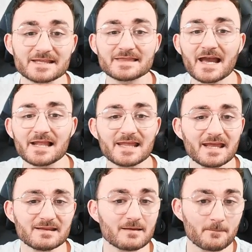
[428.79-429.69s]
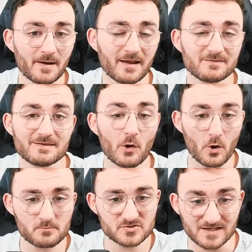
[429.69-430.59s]
annihilated by the
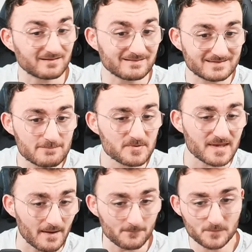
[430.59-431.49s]
Object DPM.